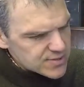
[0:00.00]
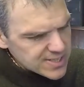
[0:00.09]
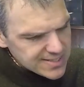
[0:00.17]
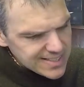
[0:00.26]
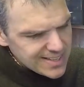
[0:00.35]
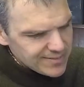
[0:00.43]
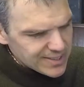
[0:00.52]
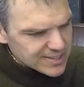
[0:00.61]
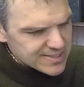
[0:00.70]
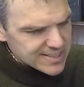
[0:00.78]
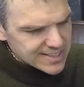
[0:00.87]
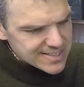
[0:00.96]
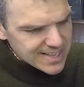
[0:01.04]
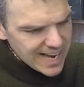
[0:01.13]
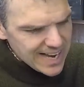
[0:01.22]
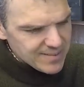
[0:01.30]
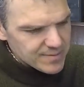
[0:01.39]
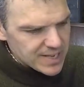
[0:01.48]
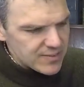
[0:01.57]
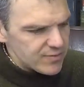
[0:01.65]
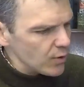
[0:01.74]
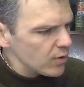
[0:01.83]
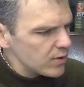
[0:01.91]
Scintilla Vertex
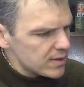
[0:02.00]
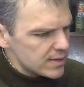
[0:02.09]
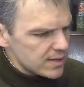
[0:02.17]
NV4